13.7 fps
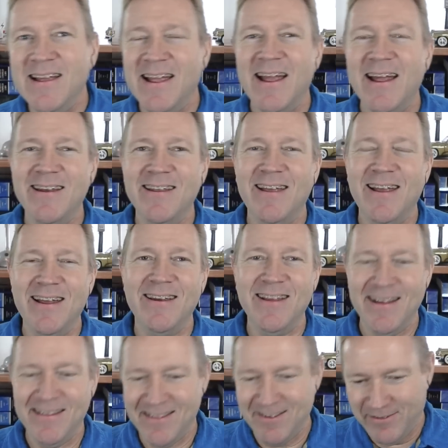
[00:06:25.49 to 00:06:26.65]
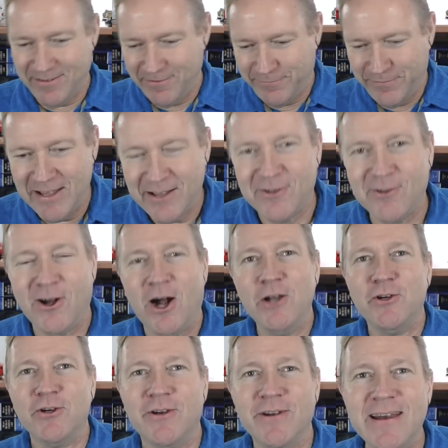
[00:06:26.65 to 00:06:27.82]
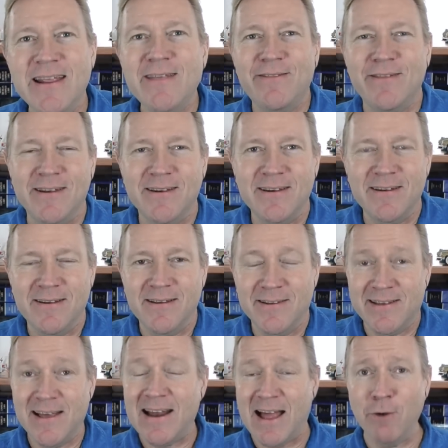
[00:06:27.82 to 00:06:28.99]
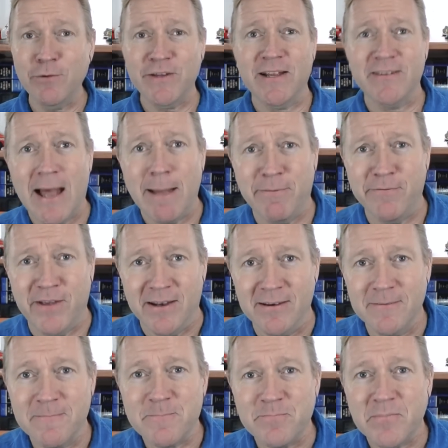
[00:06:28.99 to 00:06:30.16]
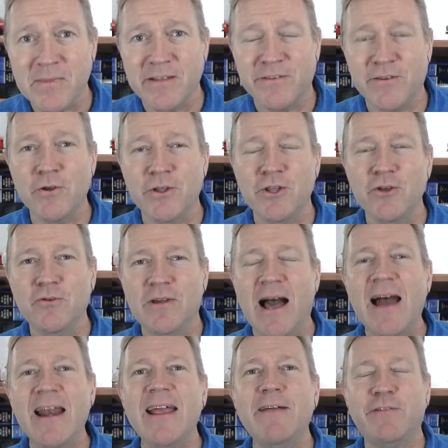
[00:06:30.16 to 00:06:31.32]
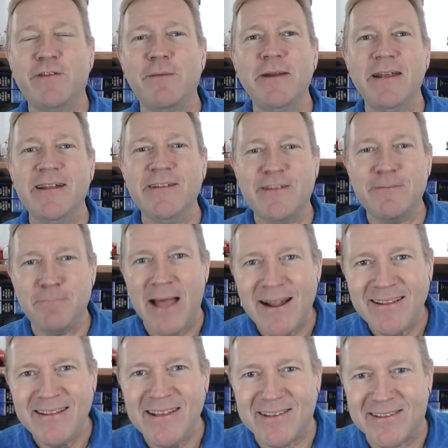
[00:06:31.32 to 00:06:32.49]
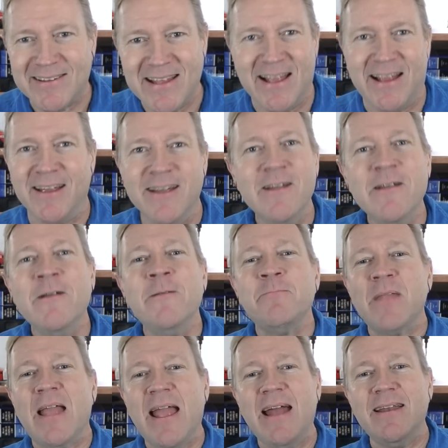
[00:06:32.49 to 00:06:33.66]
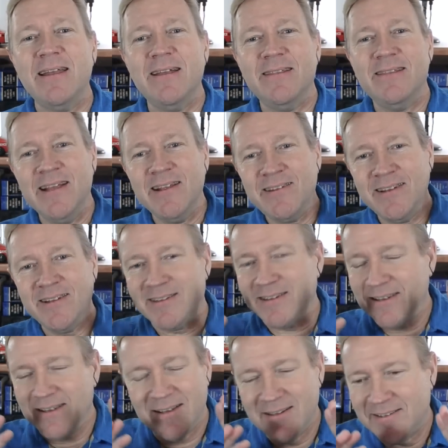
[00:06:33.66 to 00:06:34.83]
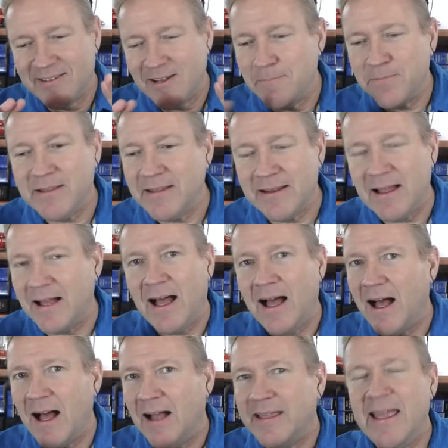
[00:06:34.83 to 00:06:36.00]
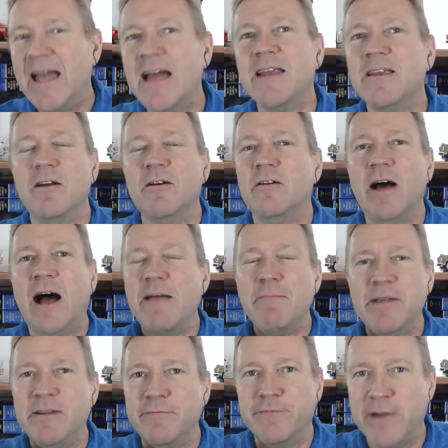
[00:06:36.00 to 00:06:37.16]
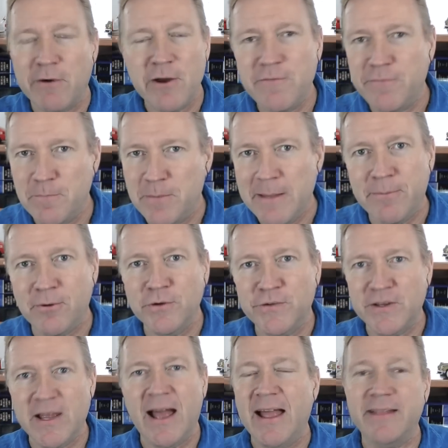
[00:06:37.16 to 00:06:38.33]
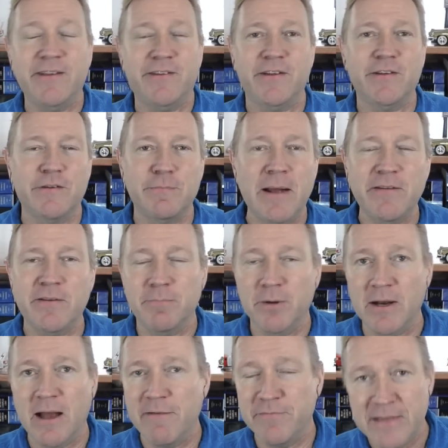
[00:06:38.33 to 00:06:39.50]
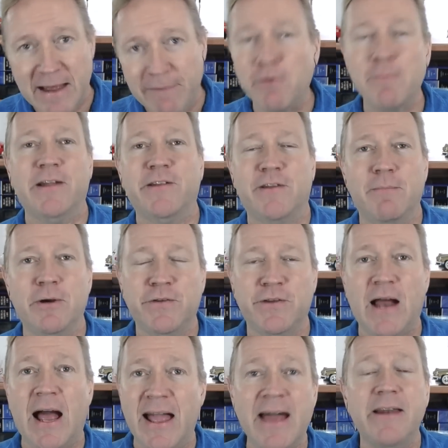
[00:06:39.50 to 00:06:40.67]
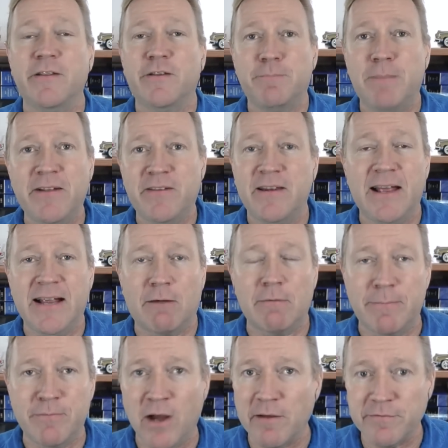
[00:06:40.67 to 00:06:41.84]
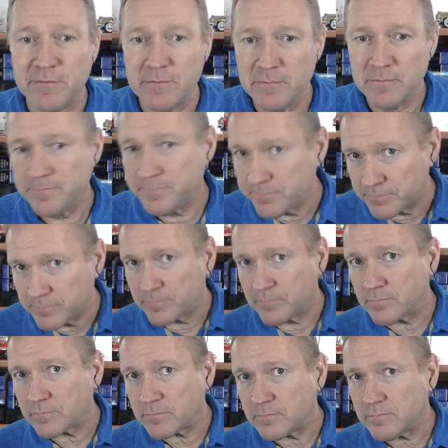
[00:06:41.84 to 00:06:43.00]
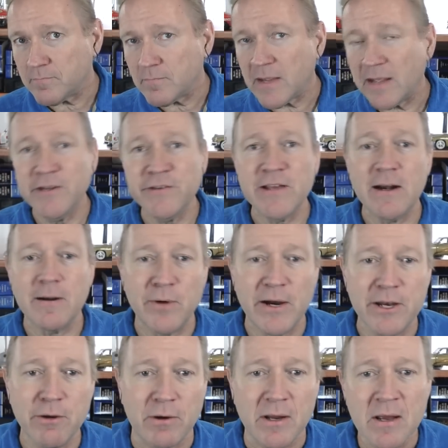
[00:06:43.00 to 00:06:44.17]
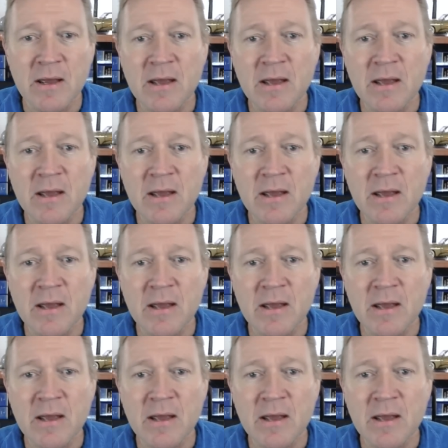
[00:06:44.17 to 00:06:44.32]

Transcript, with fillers: And, and, and the, the vehicle underneath it has got a house on top of it. So you got to have somebody inspect this thing. And this is something that, again, I meet very few people who say I had these things inspected, but I've never met somebody who said I had it inspected and I got ripped off. At least not on a brand new one.